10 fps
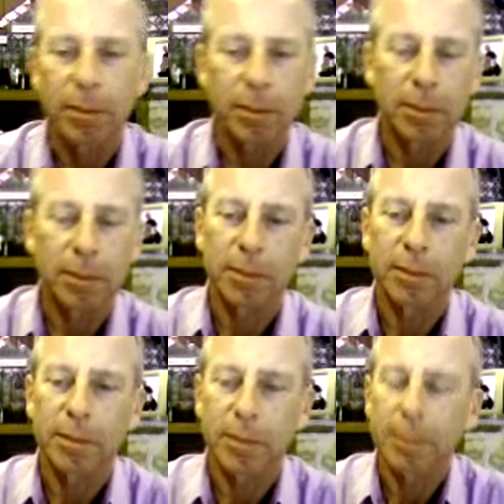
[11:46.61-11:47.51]

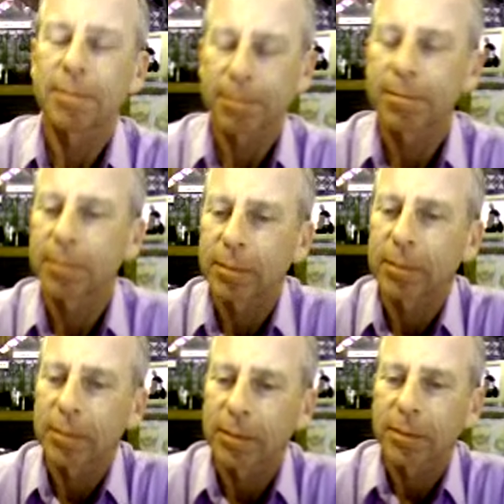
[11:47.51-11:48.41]

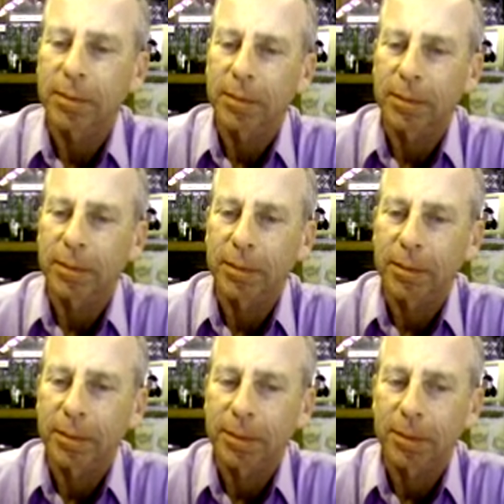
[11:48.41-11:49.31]

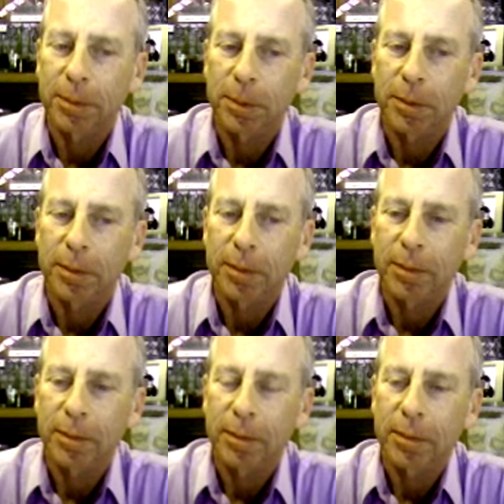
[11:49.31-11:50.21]

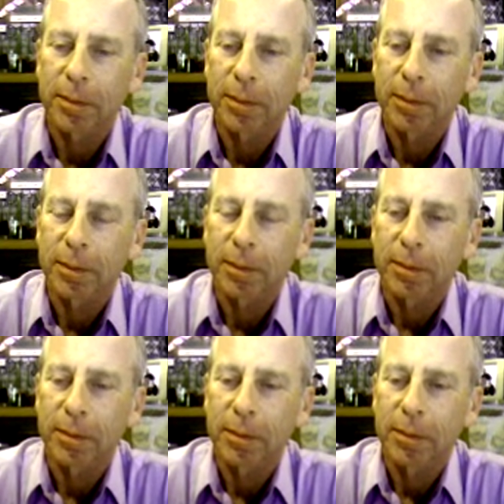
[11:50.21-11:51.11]

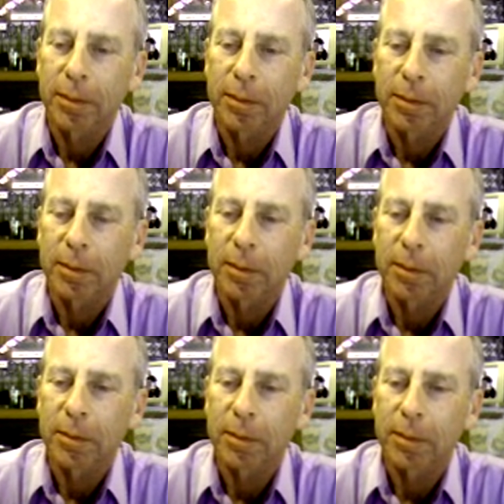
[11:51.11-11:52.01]

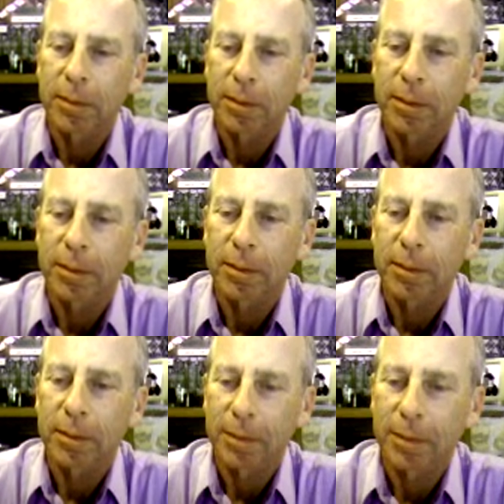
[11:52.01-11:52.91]

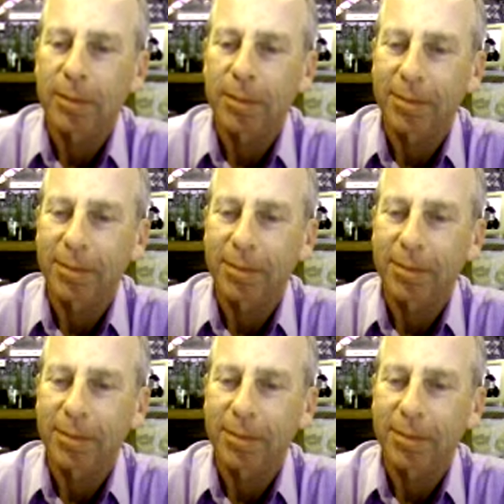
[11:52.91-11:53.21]
(silent)